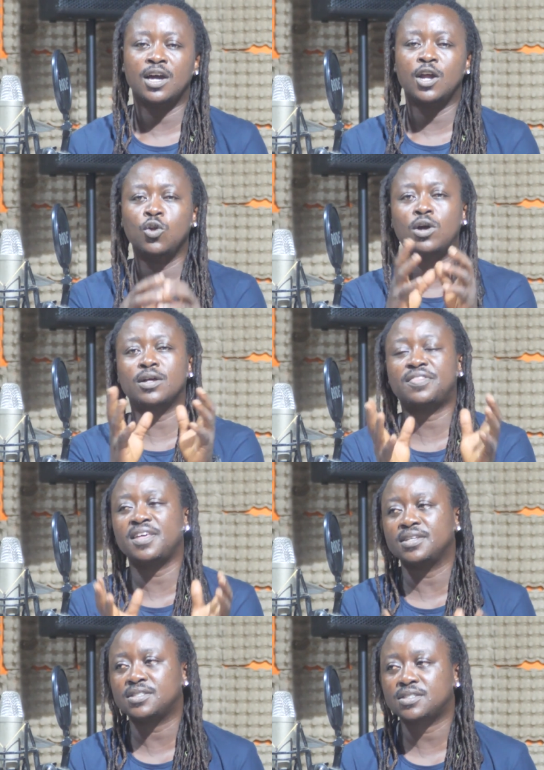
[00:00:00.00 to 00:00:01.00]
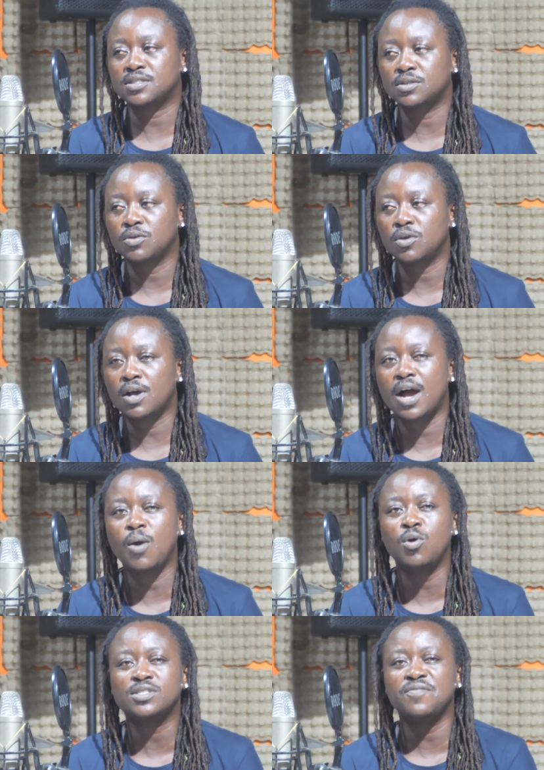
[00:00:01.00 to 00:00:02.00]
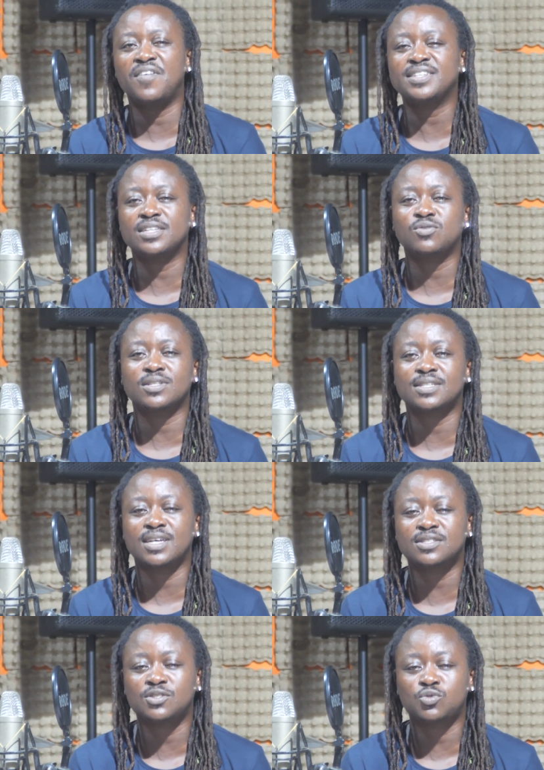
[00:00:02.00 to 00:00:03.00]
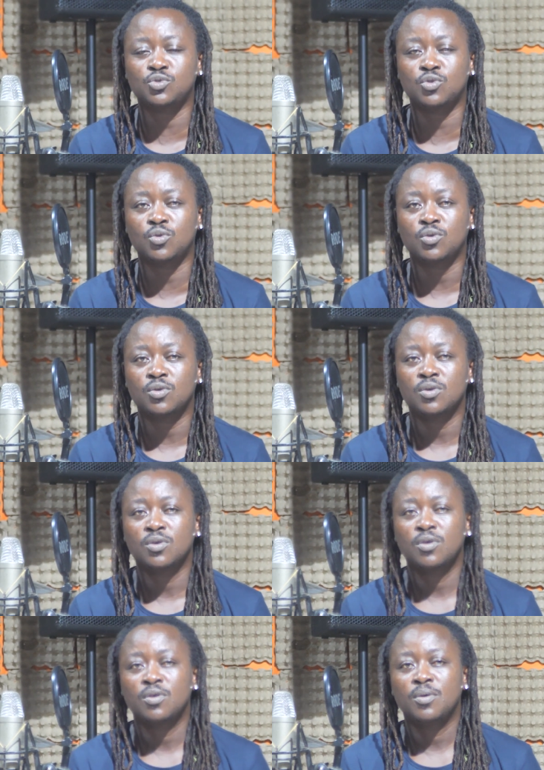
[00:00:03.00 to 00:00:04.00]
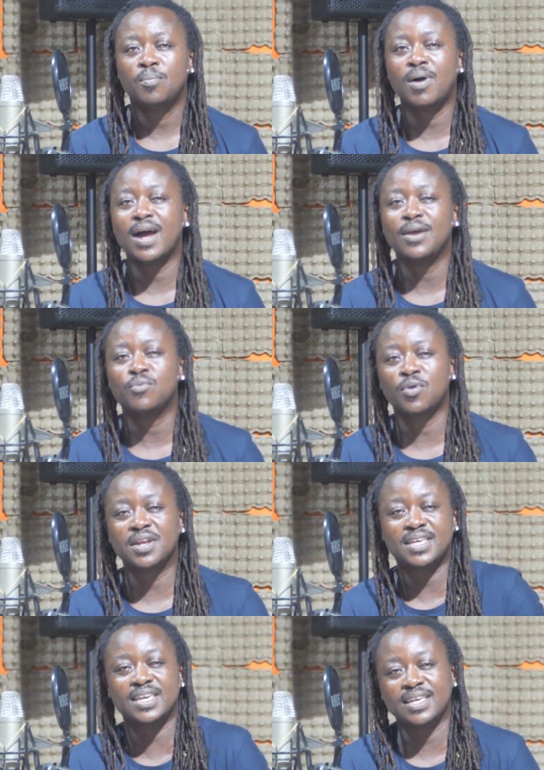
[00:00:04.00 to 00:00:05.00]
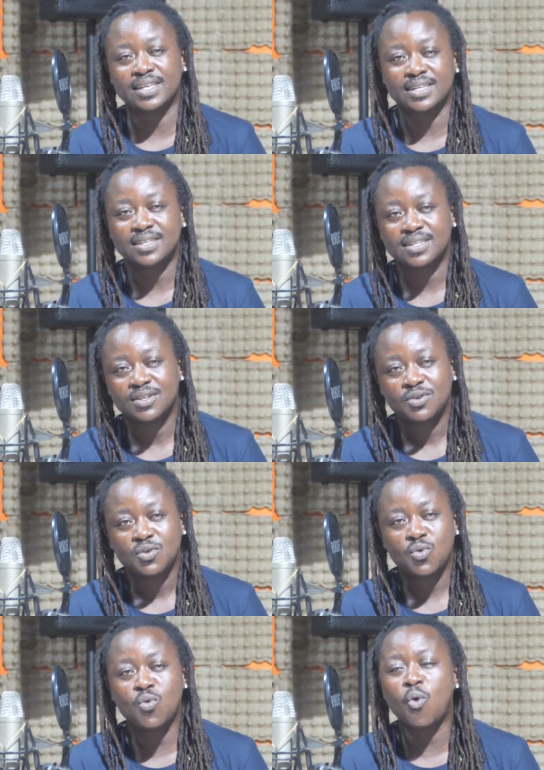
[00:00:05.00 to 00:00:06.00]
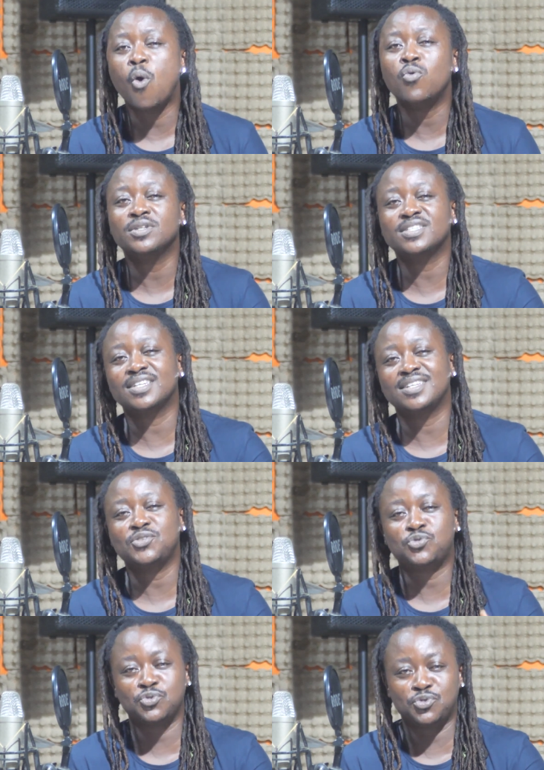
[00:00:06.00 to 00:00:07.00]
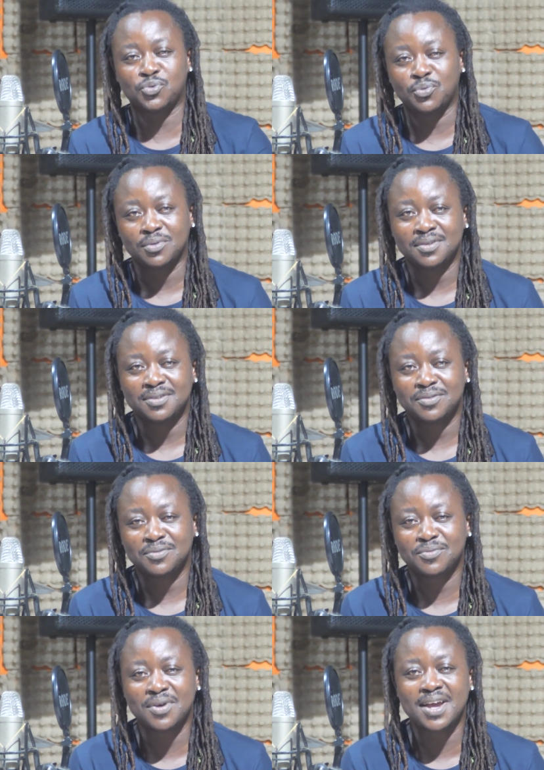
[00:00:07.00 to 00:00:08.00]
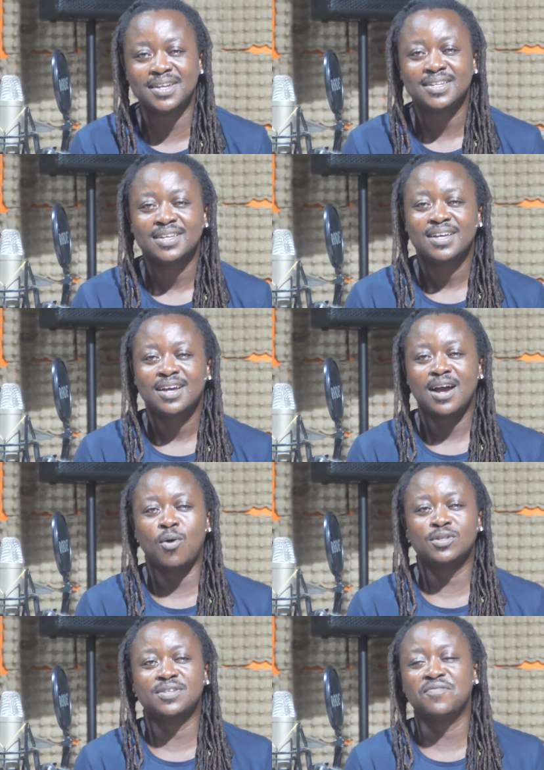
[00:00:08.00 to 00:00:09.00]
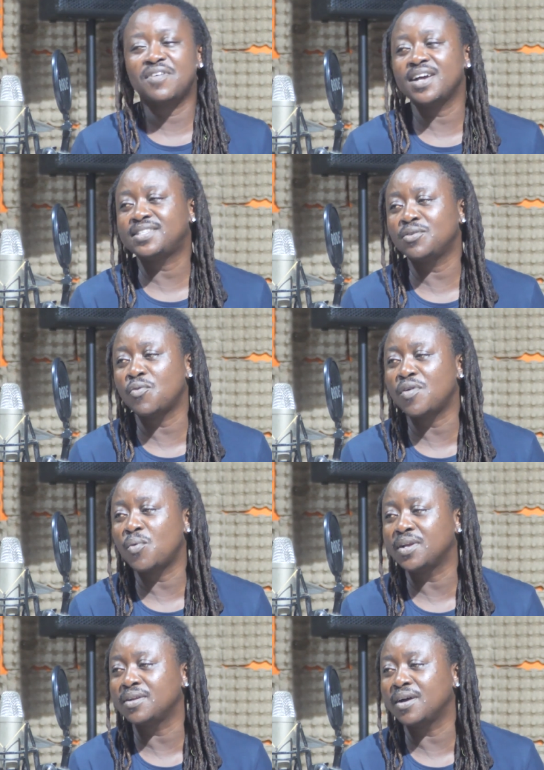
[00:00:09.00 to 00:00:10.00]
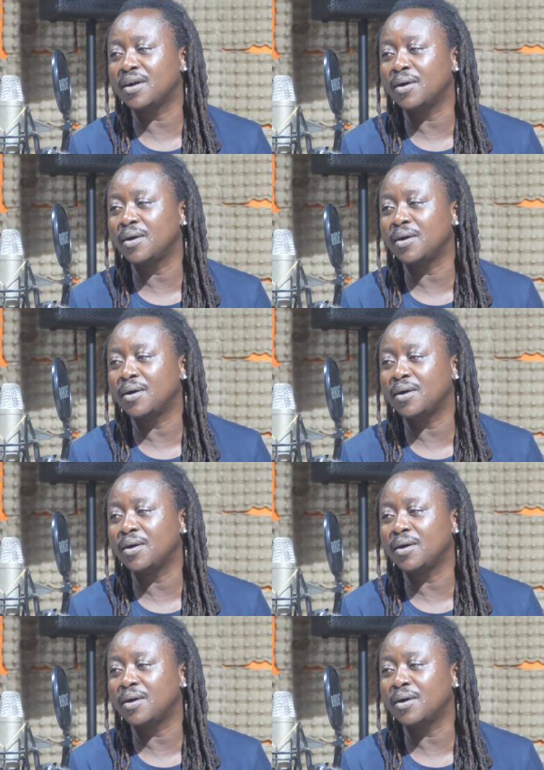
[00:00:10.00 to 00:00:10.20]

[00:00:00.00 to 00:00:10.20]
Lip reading: look at things. I was invited to Asasiasi studio by Rodney King, who owned the studio, right? I was invited over with